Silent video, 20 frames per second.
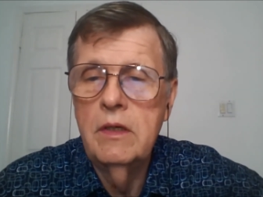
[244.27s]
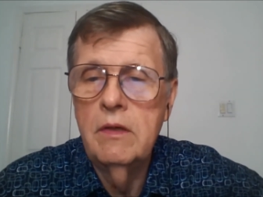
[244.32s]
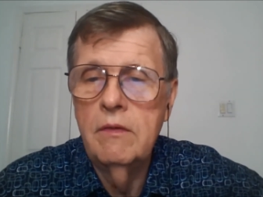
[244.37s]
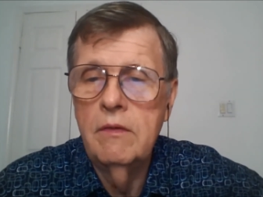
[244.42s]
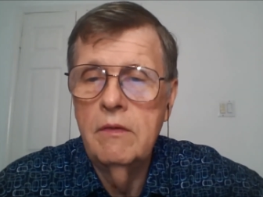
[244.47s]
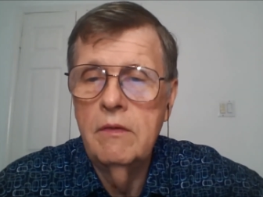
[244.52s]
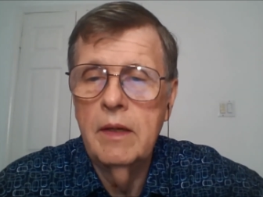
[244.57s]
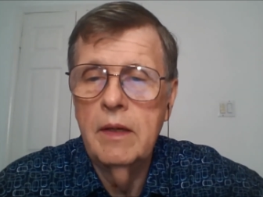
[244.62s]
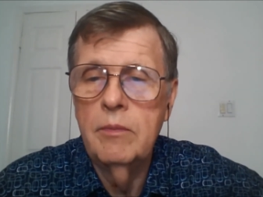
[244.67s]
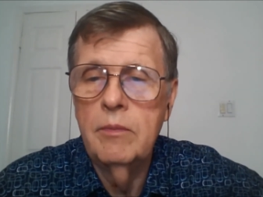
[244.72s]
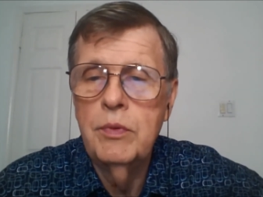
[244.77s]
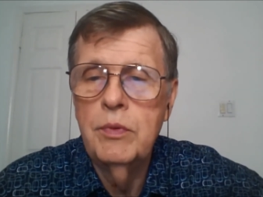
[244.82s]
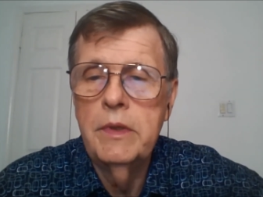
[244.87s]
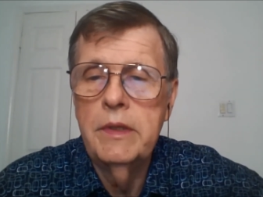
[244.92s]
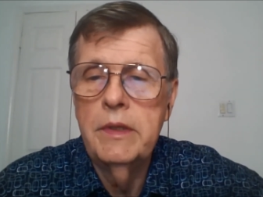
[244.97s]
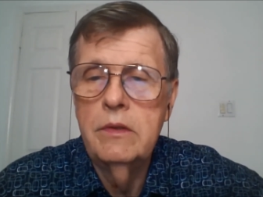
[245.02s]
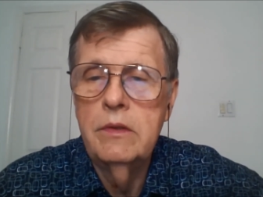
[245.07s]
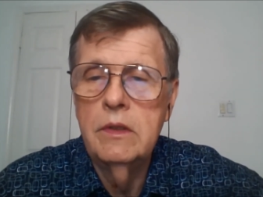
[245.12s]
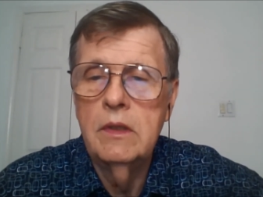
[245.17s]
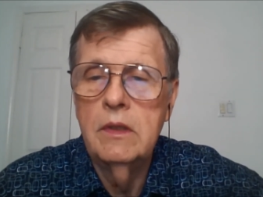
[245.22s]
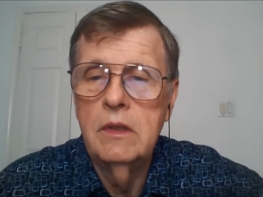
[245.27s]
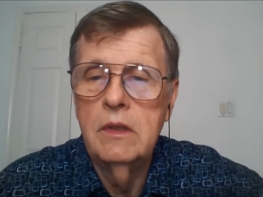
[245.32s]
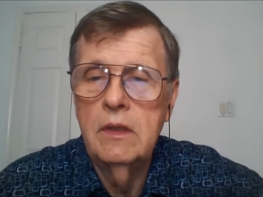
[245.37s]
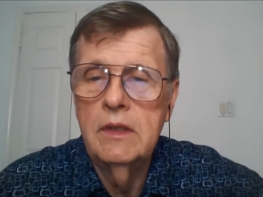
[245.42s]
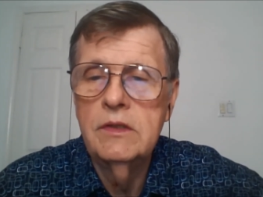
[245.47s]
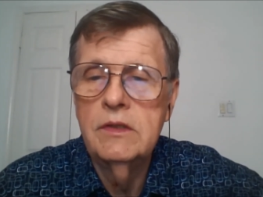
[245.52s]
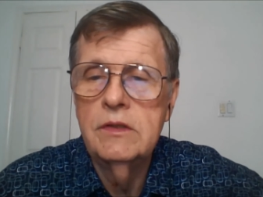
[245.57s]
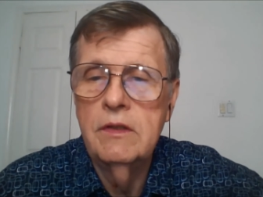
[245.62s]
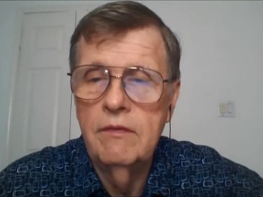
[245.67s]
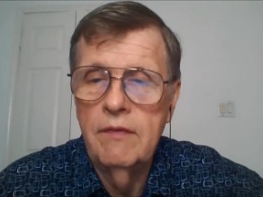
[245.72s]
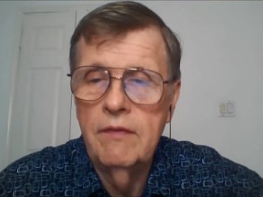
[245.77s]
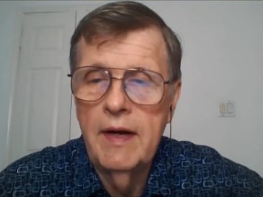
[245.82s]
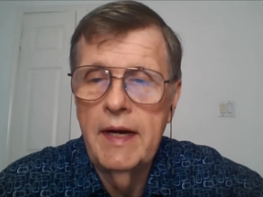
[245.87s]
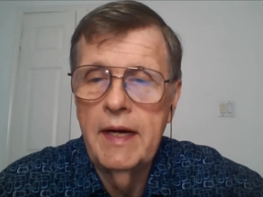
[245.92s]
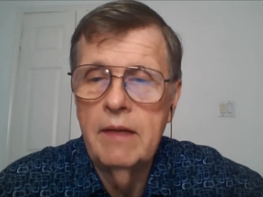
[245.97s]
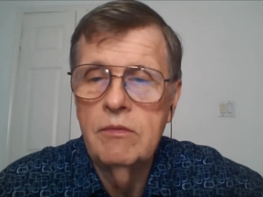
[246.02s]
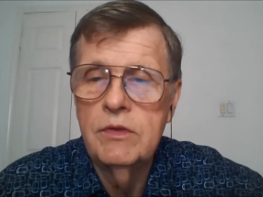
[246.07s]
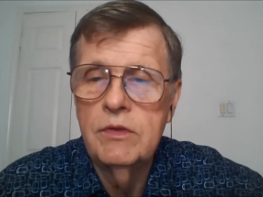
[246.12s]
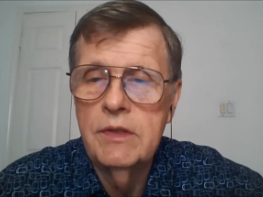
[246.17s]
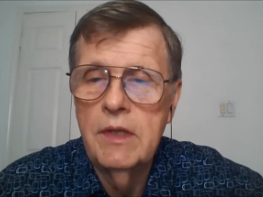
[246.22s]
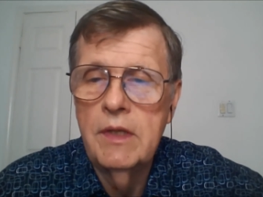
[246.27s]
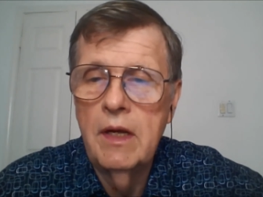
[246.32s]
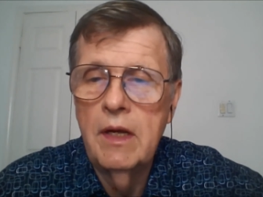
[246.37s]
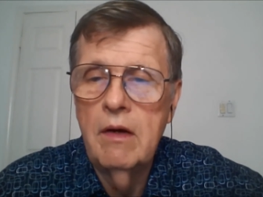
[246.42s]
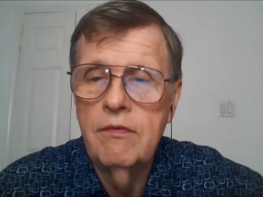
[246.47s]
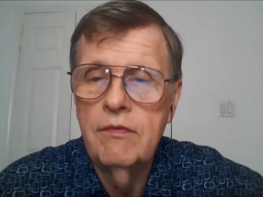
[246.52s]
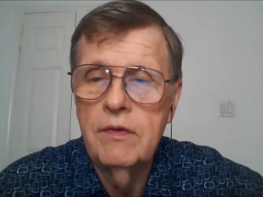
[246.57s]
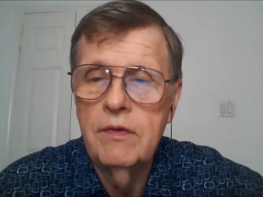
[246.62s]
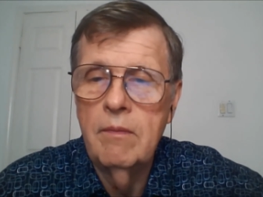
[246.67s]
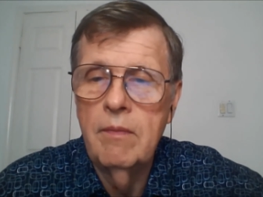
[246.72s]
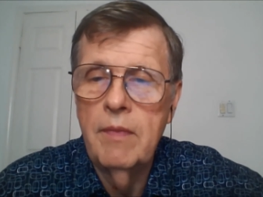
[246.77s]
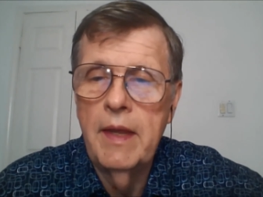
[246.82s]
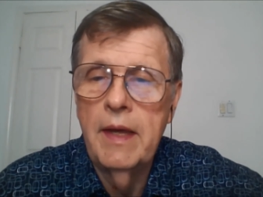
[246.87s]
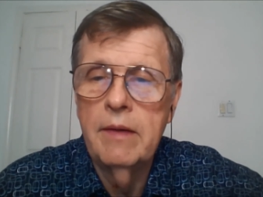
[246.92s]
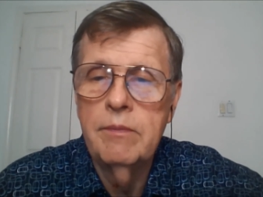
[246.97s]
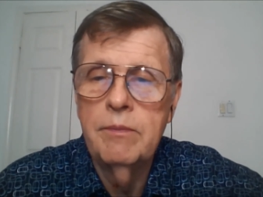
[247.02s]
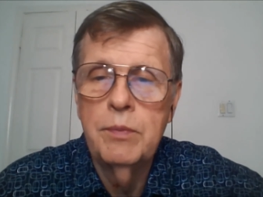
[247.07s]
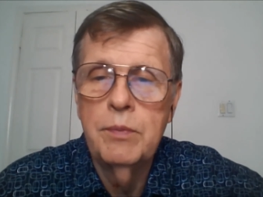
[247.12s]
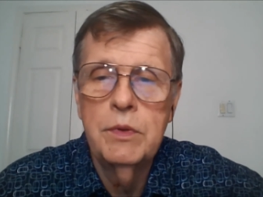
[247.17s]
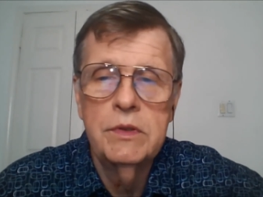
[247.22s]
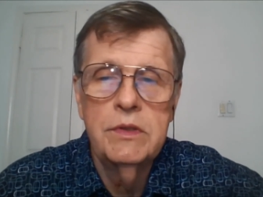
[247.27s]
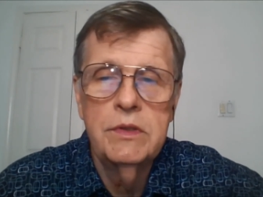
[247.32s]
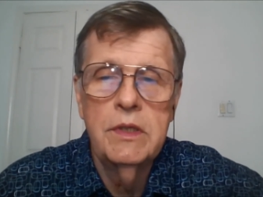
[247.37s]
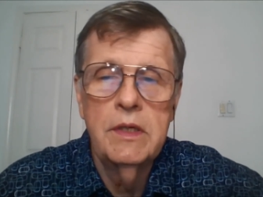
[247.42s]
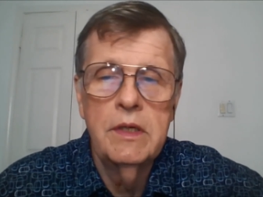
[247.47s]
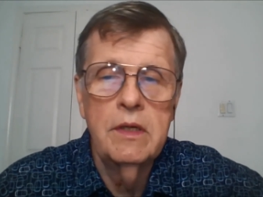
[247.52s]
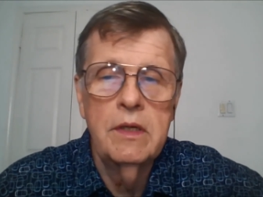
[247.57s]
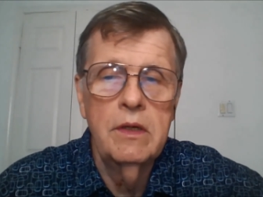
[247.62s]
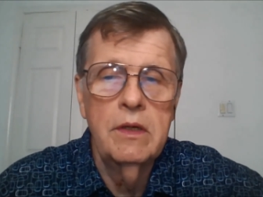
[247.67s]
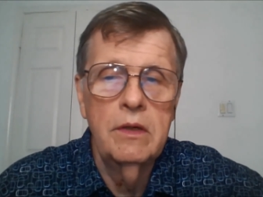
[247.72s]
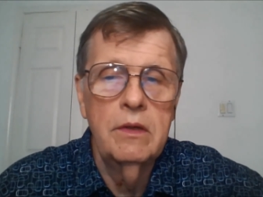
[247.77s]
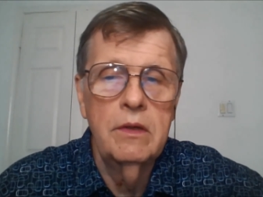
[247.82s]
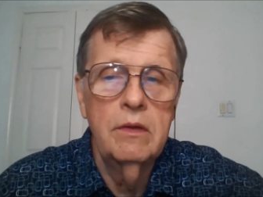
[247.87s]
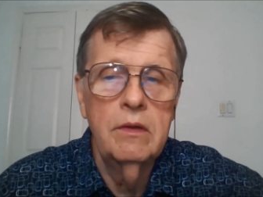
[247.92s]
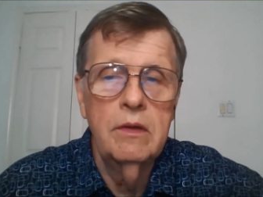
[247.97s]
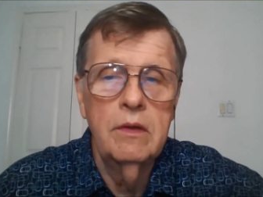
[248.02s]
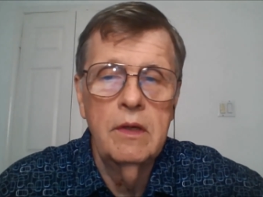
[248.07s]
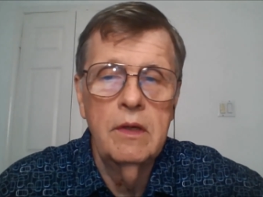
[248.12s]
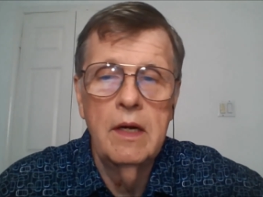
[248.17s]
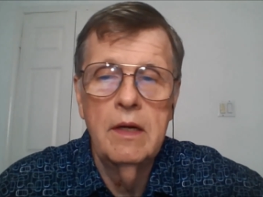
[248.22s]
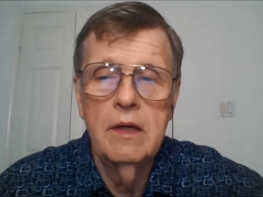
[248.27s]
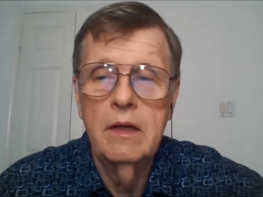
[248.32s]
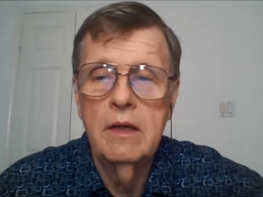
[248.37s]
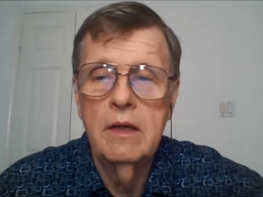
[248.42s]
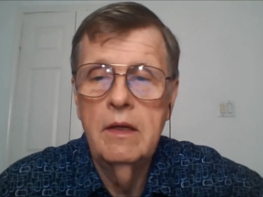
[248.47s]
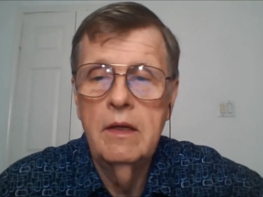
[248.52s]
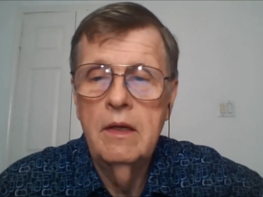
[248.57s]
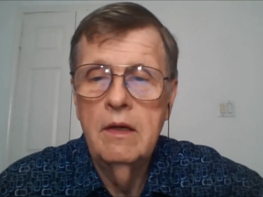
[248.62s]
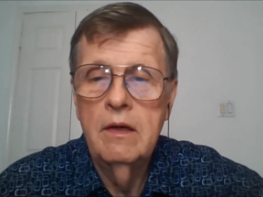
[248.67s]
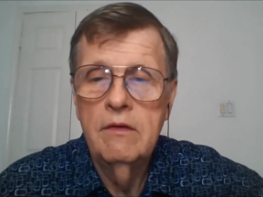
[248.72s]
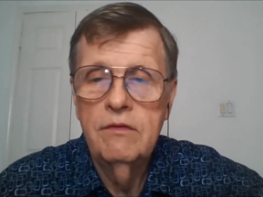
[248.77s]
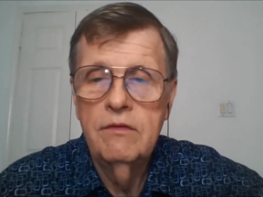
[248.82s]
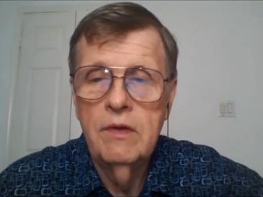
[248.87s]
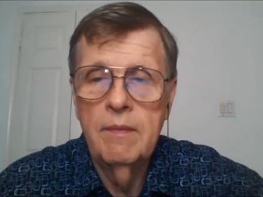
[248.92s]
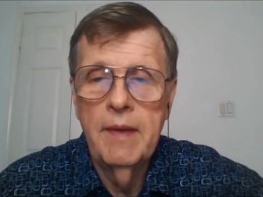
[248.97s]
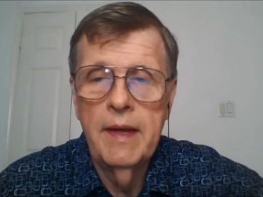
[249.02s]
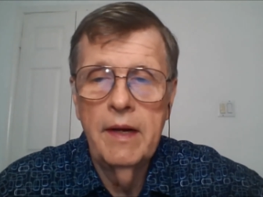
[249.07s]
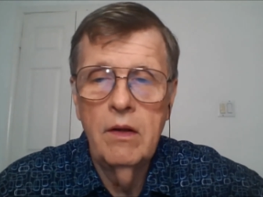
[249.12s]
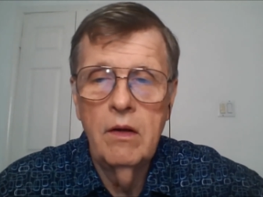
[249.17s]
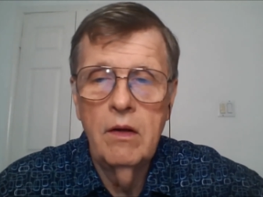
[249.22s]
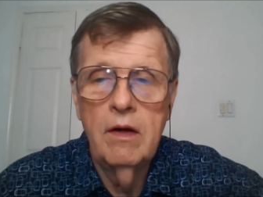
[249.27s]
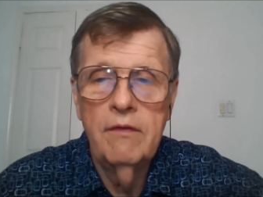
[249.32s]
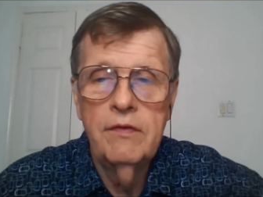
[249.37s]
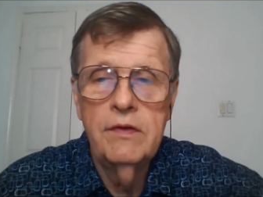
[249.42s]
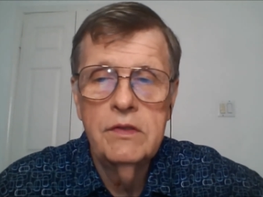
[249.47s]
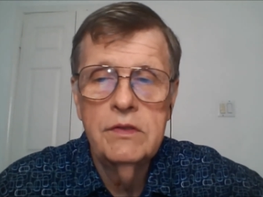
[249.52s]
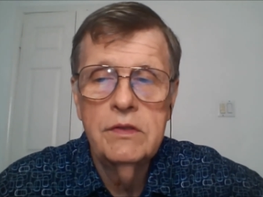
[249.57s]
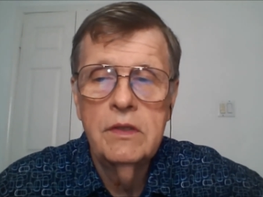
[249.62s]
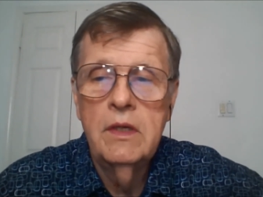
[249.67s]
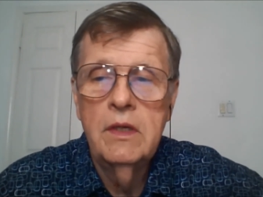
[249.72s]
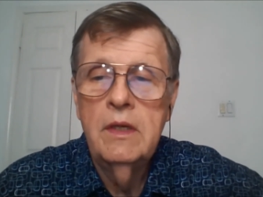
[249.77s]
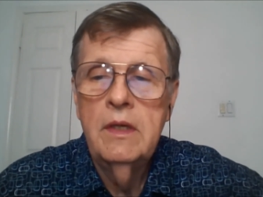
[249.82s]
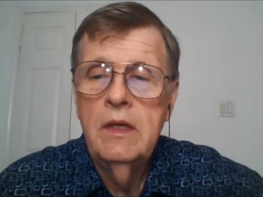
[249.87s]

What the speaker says: you've got a pretty good list of items now from that particular, from that office.